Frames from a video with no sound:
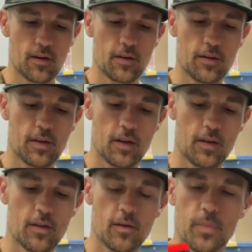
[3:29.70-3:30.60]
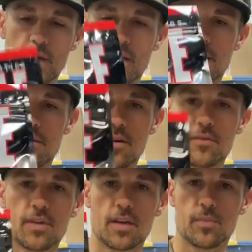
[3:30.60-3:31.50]
You got another pack
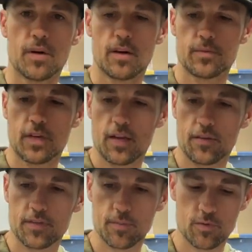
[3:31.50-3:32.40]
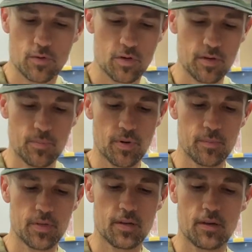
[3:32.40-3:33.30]
of Ned Bombs. You gotta have some sort of green
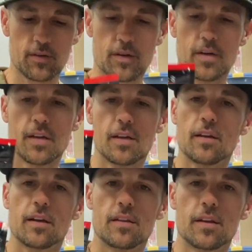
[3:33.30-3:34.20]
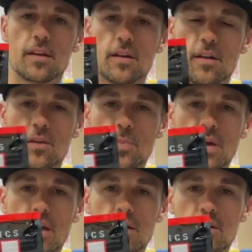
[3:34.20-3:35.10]
pumpkin color. And then another
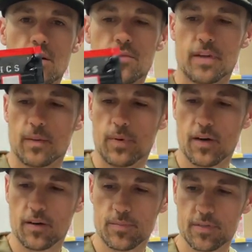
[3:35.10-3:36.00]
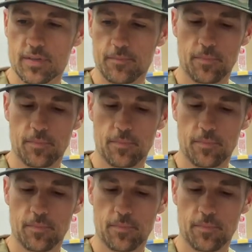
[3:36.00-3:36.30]
pack of Ned Bombs.